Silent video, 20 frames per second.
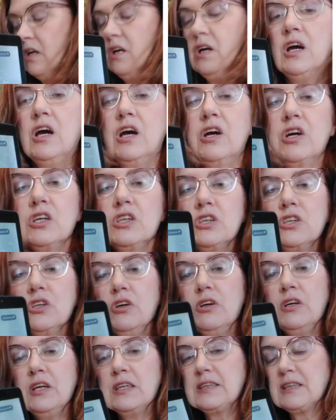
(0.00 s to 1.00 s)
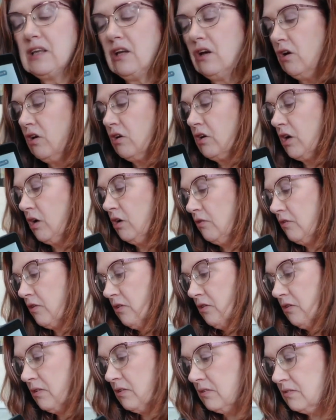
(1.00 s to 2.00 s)
I'm going to turn this log
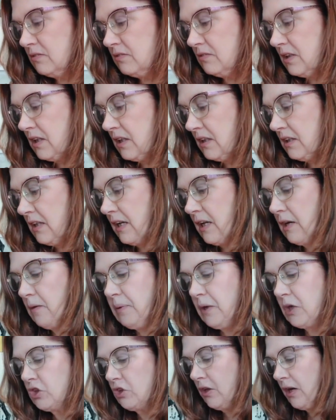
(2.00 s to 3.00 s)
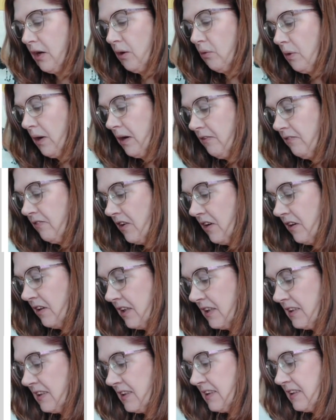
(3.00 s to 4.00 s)
over. Take a picture of that white
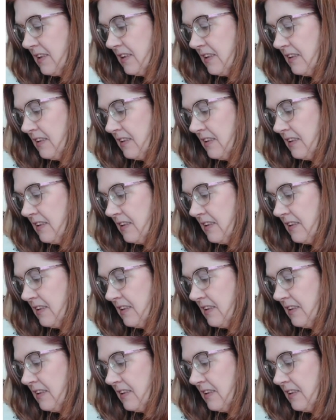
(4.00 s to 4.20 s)
fungus.